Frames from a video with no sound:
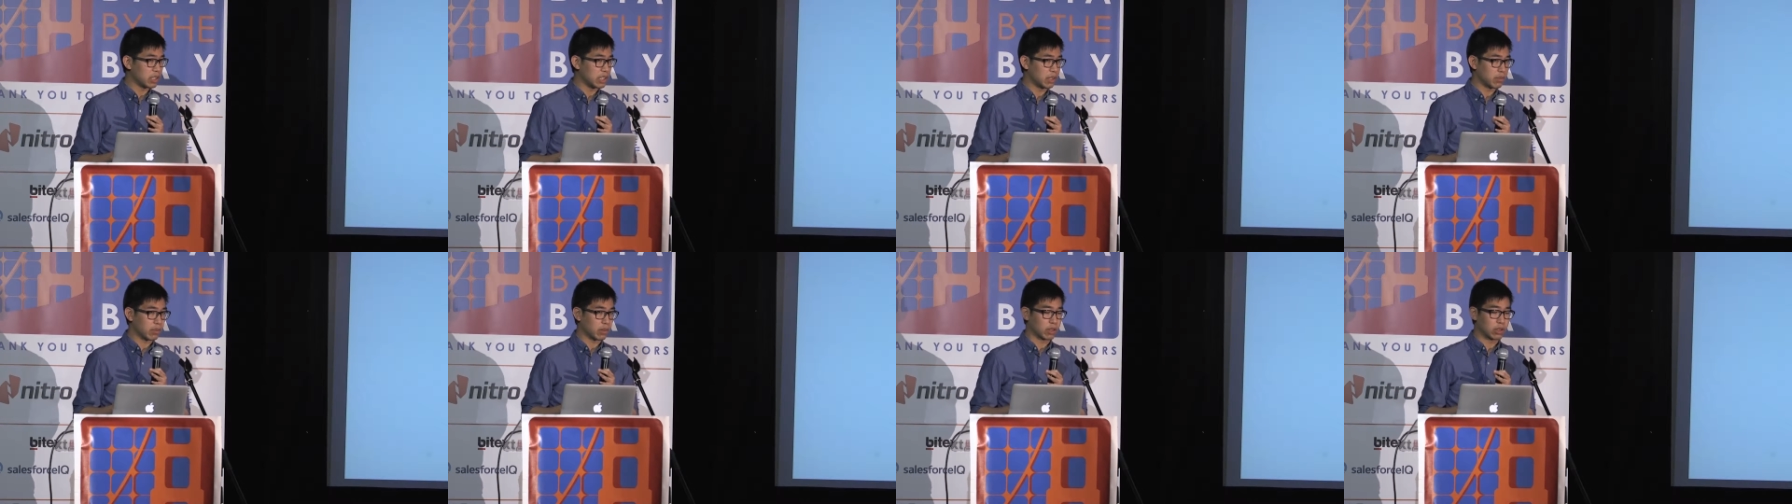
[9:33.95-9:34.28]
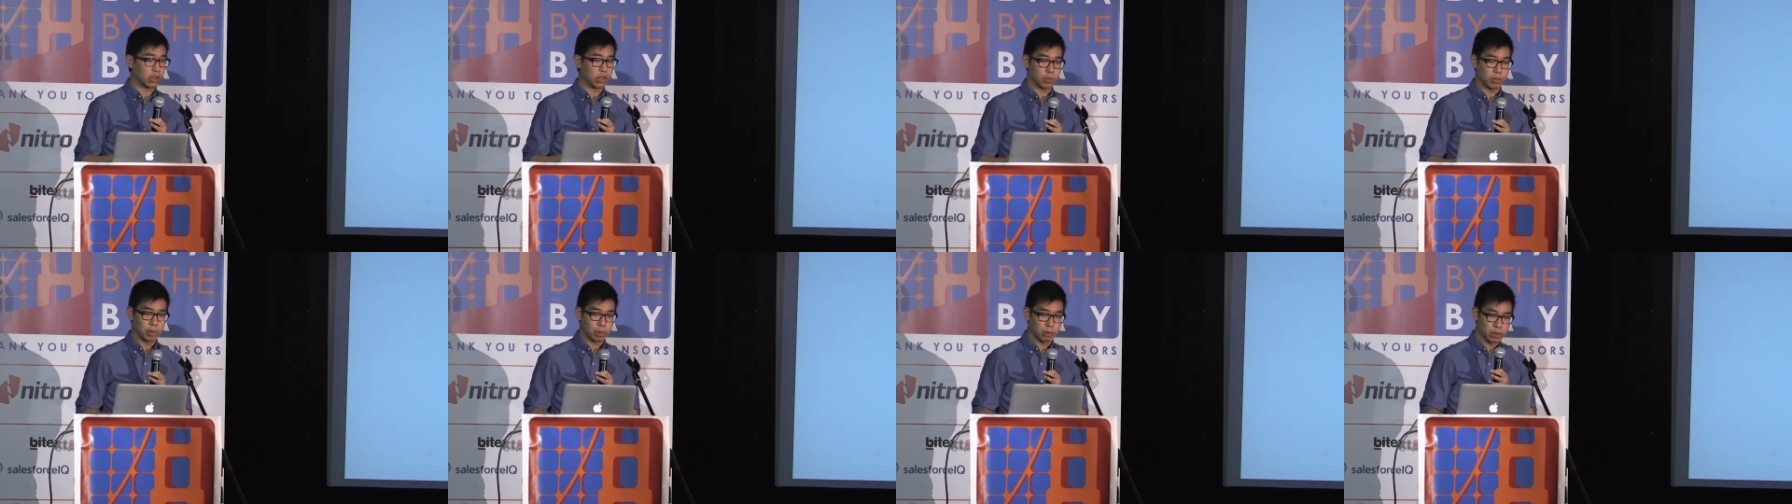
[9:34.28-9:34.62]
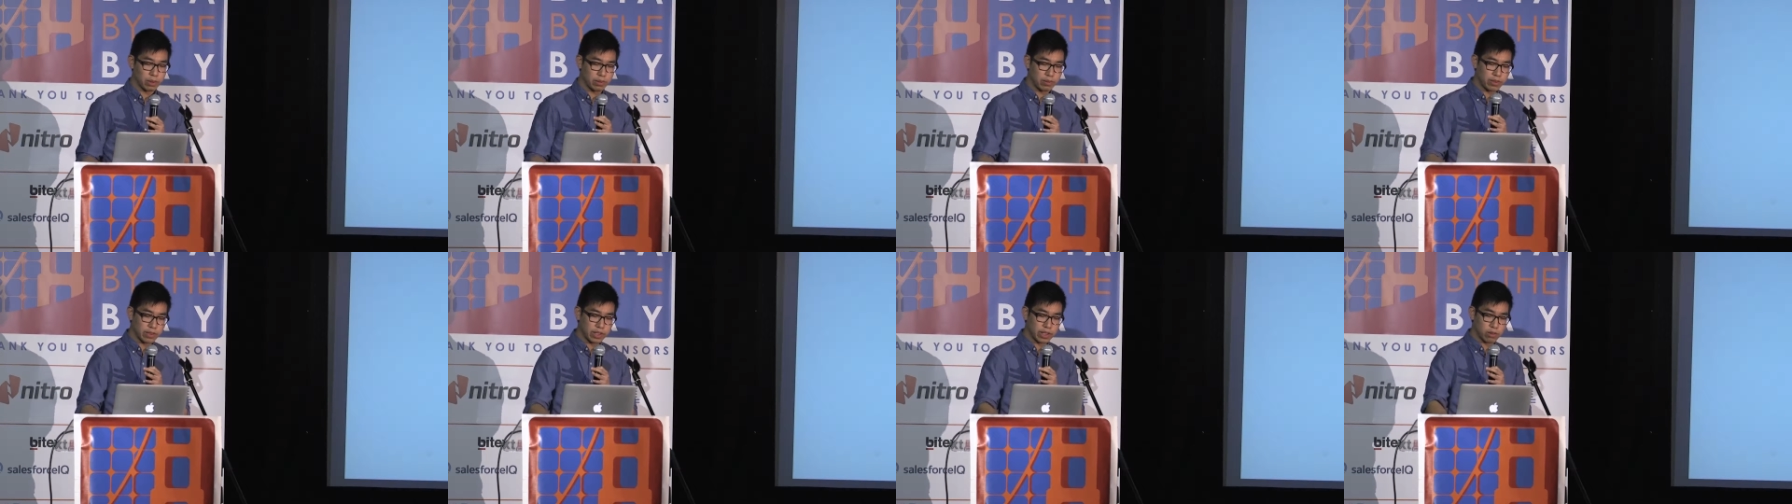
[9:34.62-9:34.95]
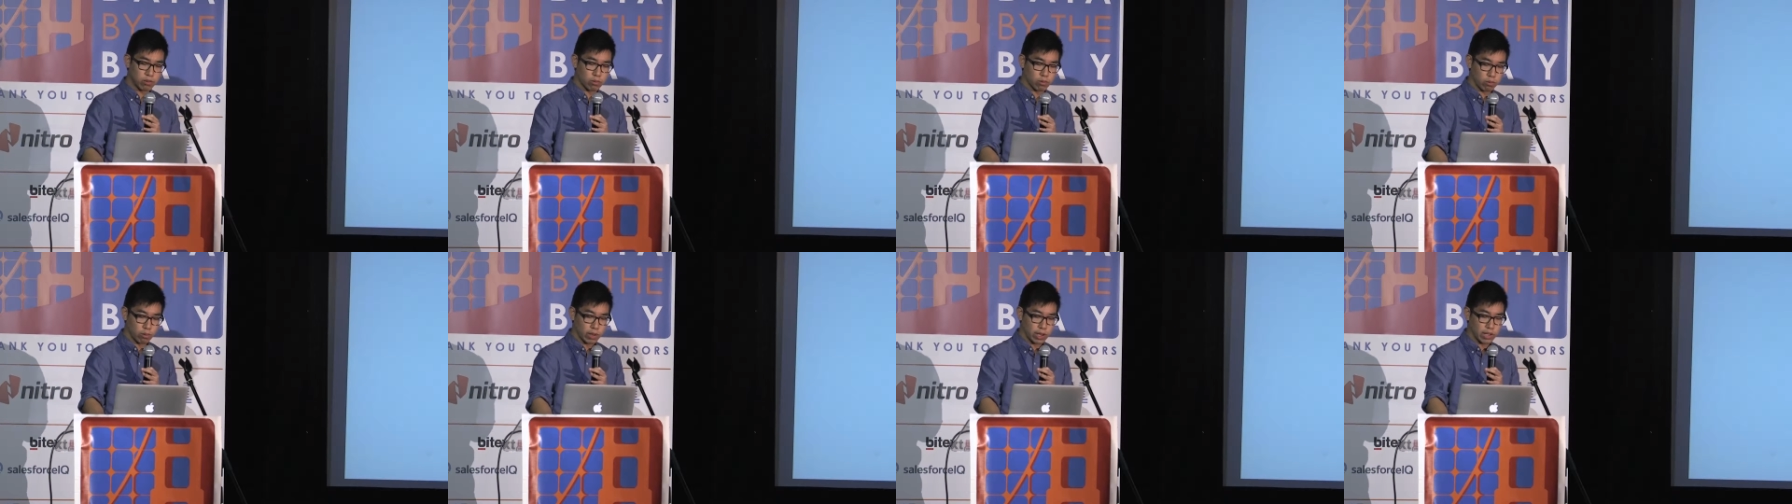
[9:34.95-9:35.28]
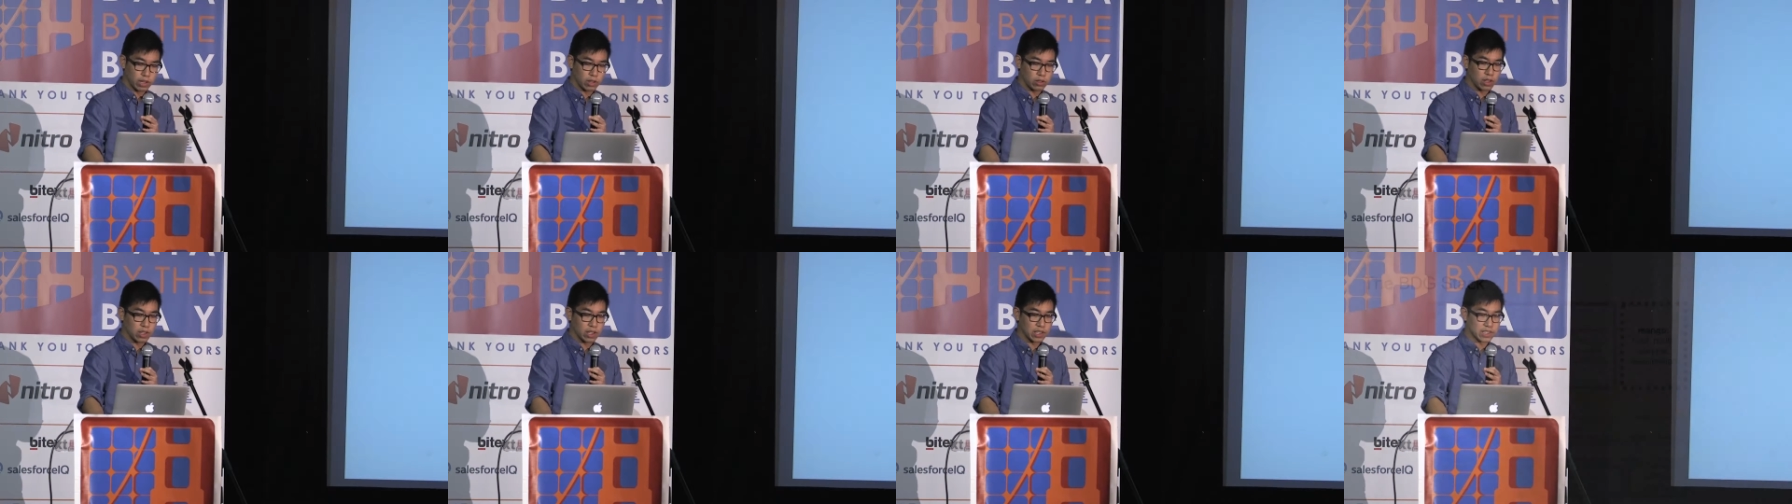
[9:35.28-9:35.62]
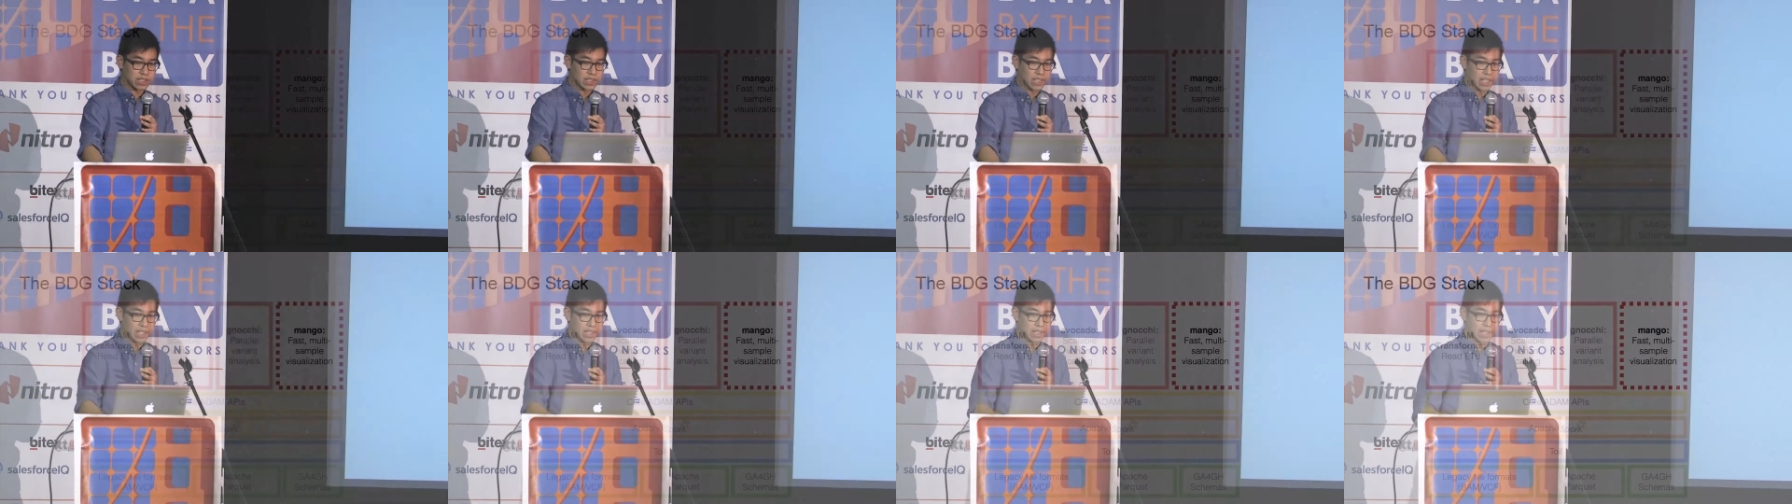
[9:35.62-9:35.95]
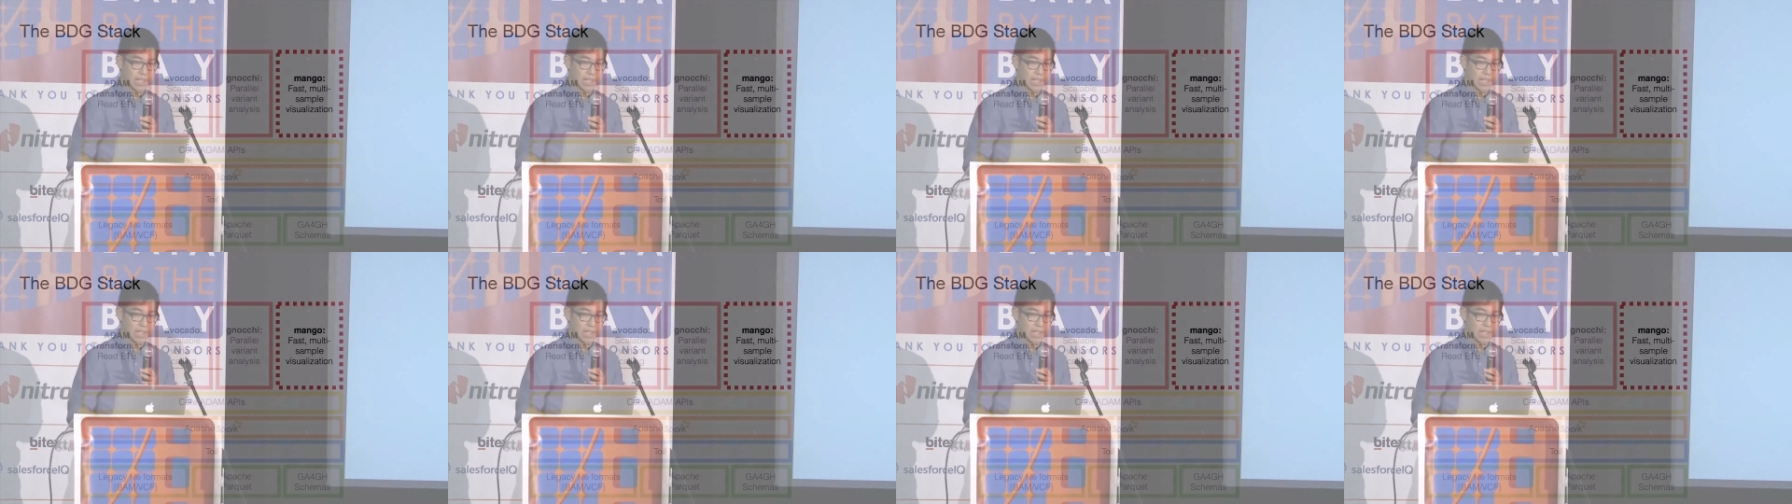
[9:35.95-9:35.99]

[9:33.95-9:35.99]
different goal, but we fit in right alongside